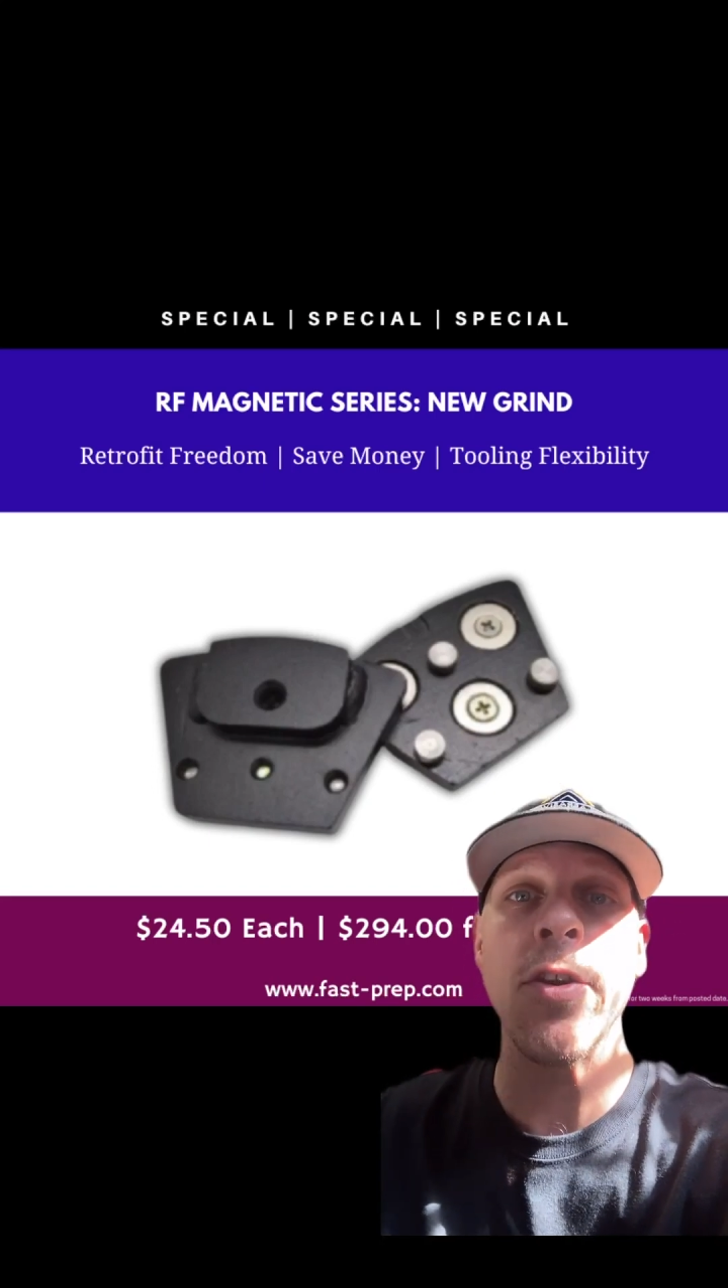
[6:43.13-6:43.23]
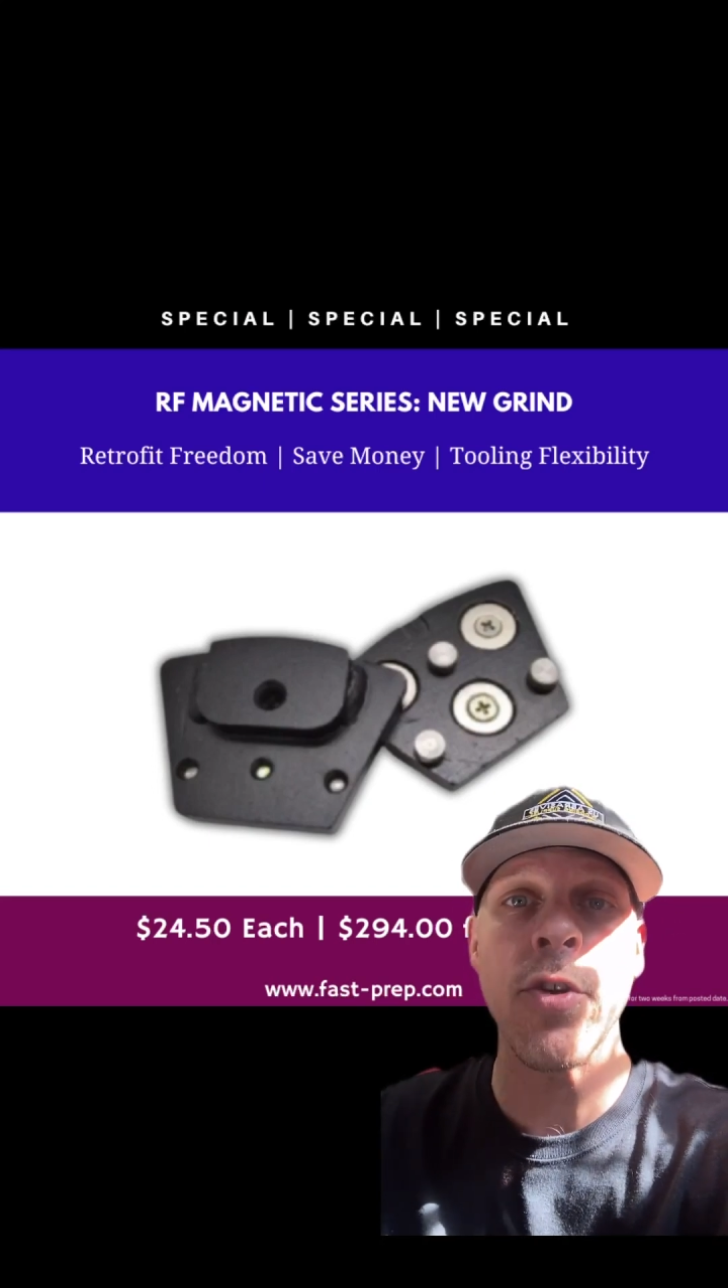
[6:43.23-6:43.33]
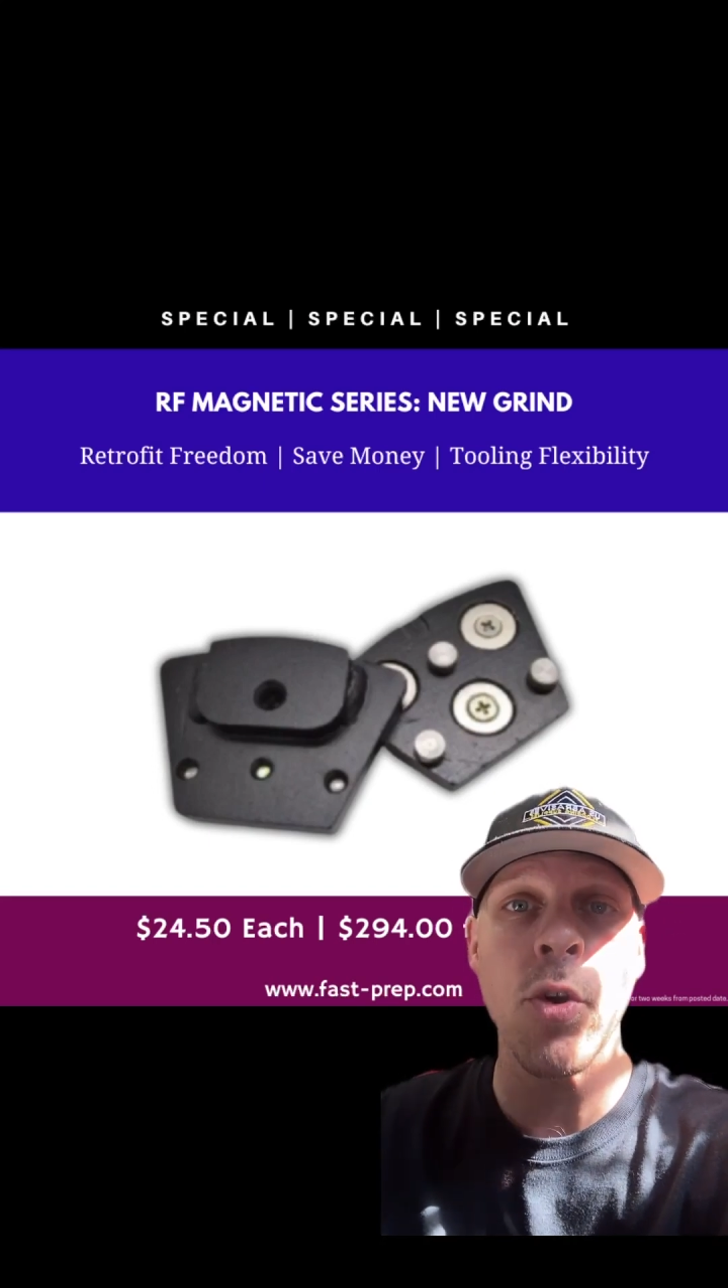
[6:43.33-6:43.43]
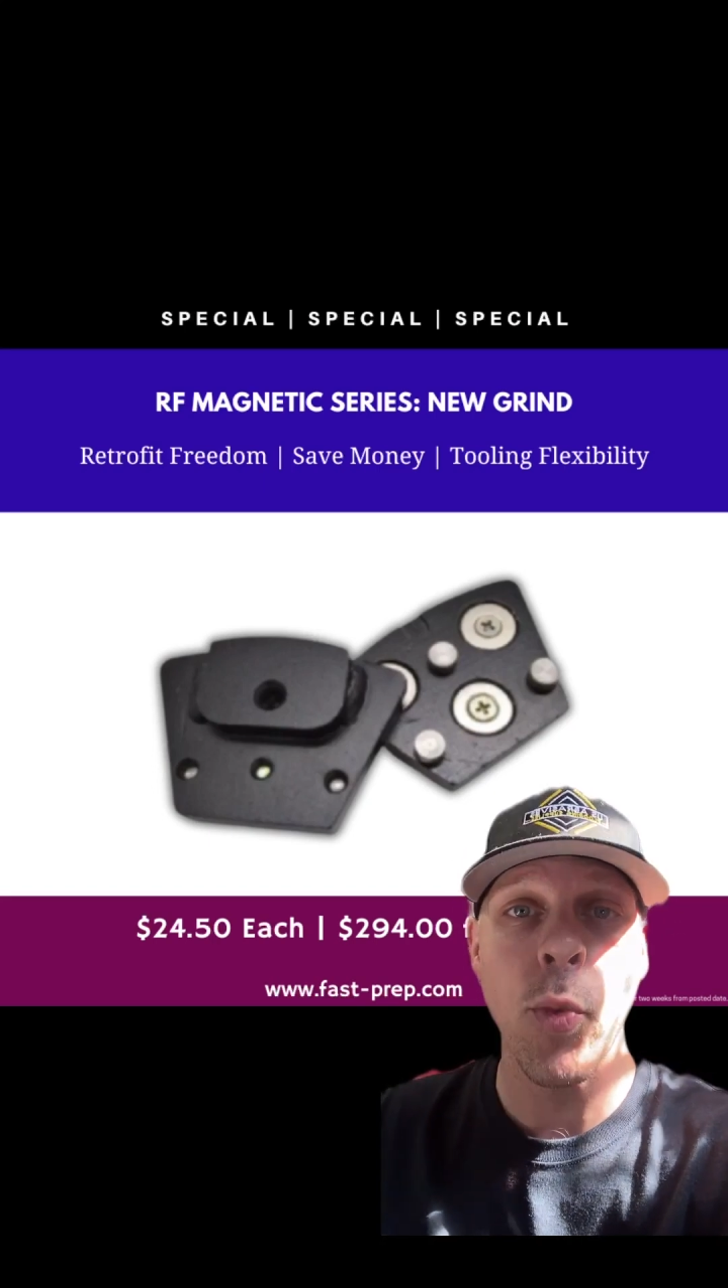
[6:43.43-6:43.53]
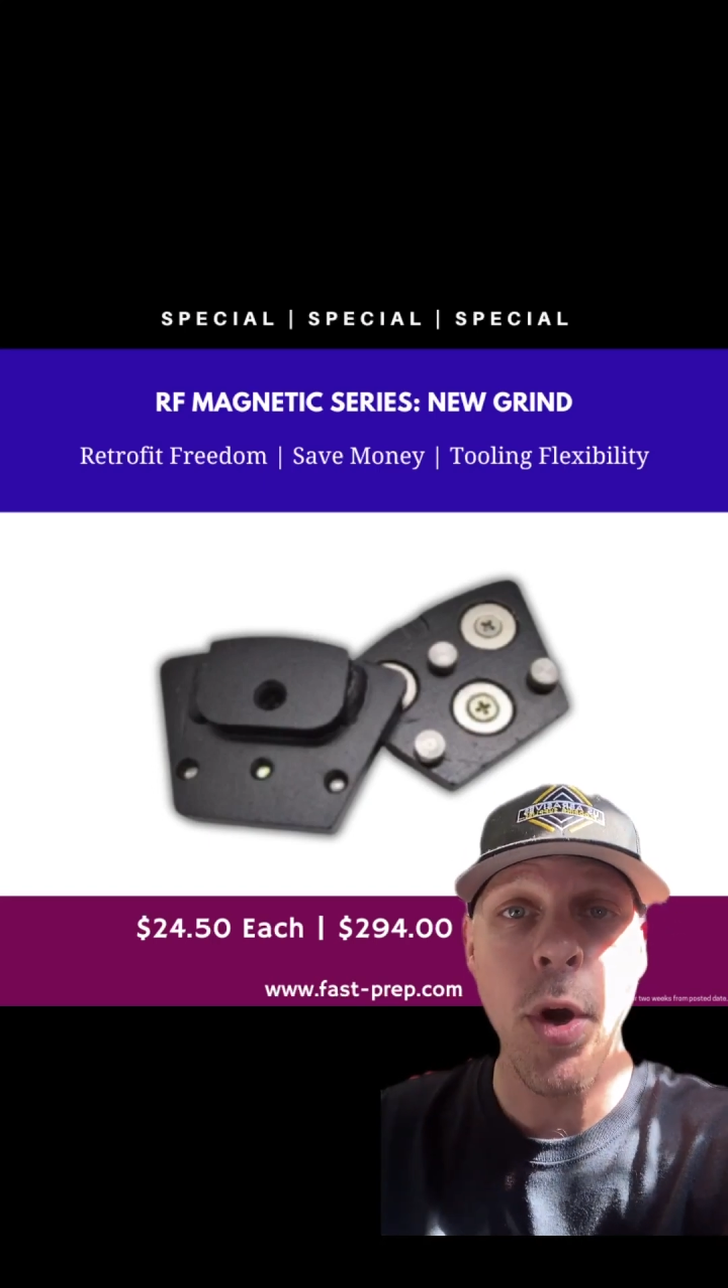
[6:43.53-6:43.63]

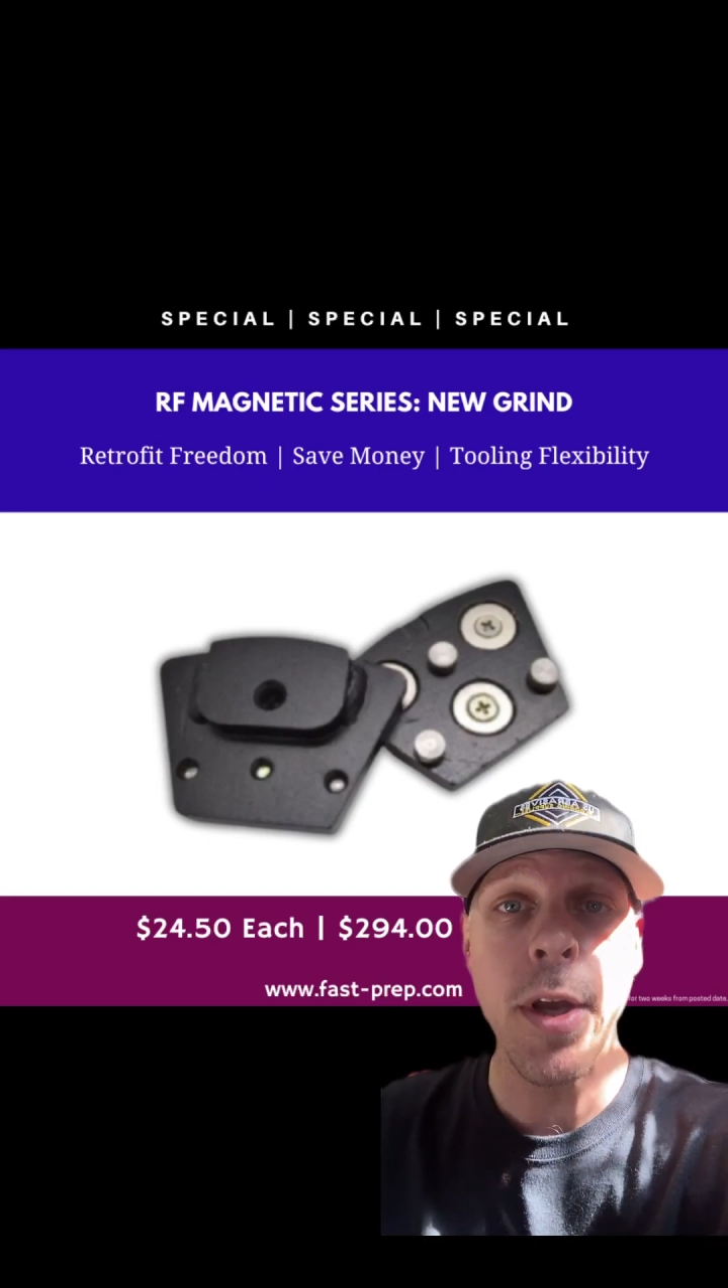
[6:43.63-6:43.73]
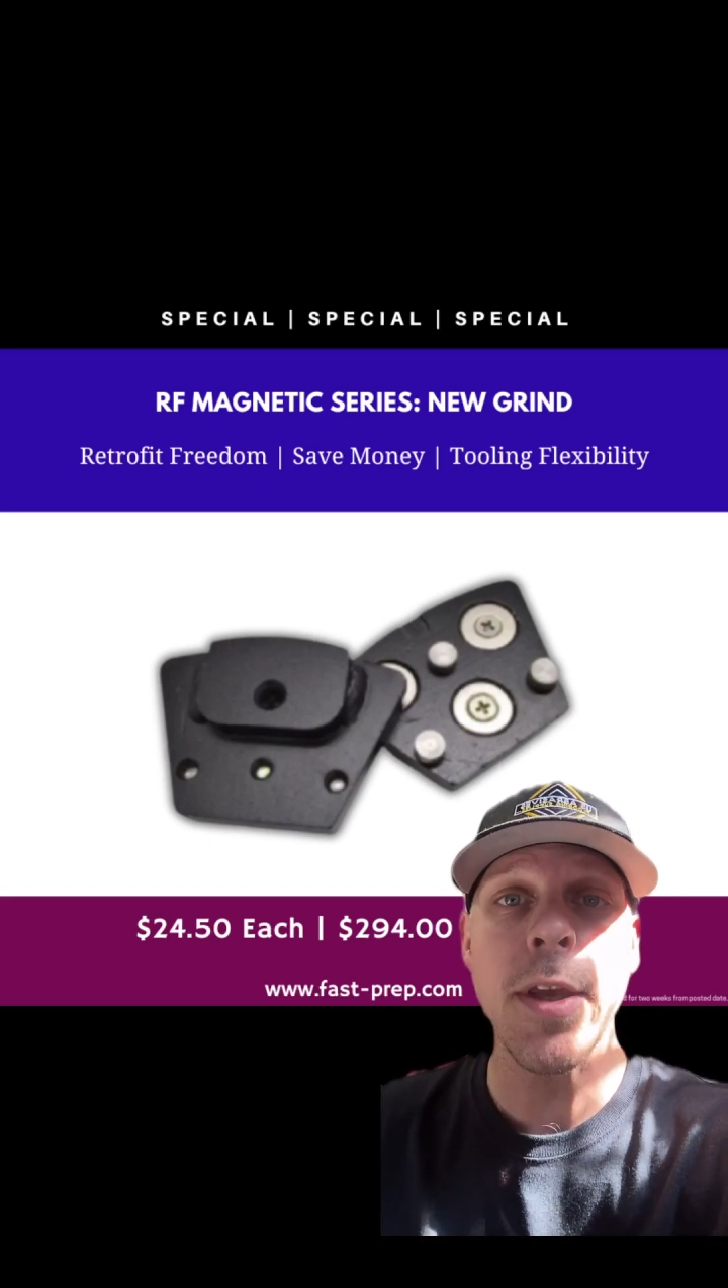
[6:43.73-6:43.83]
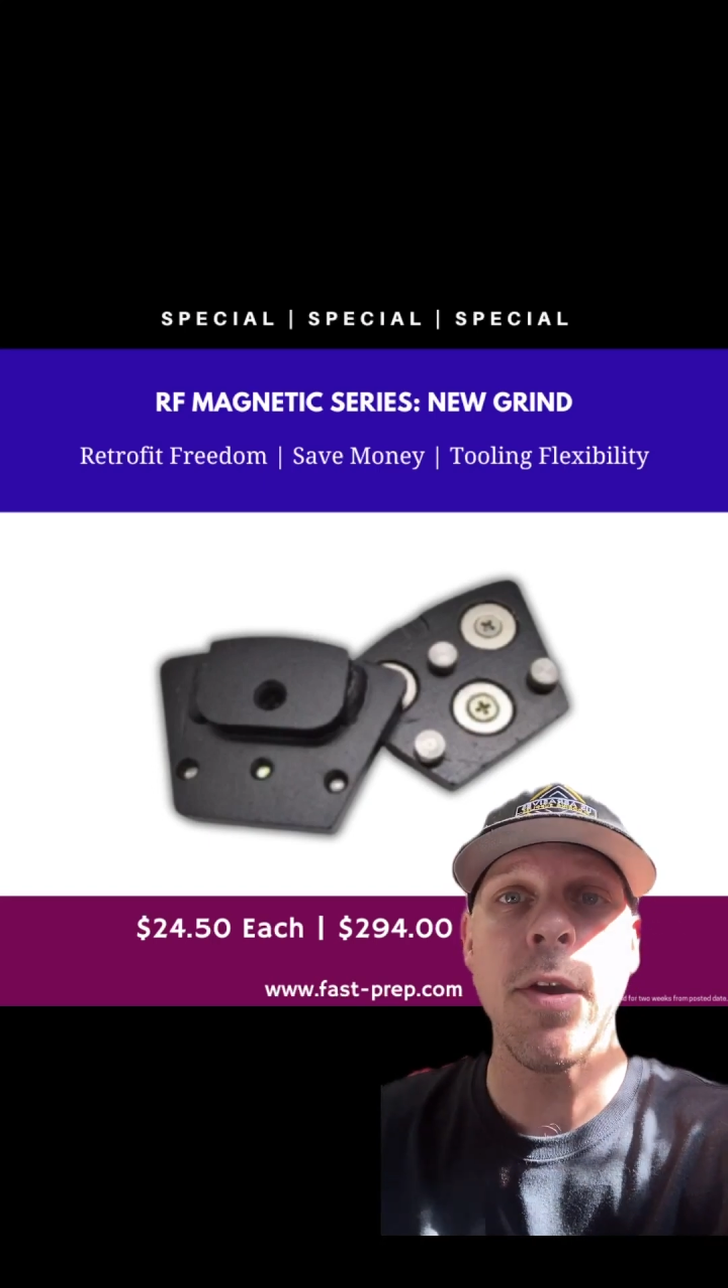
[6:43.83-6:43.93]
you're working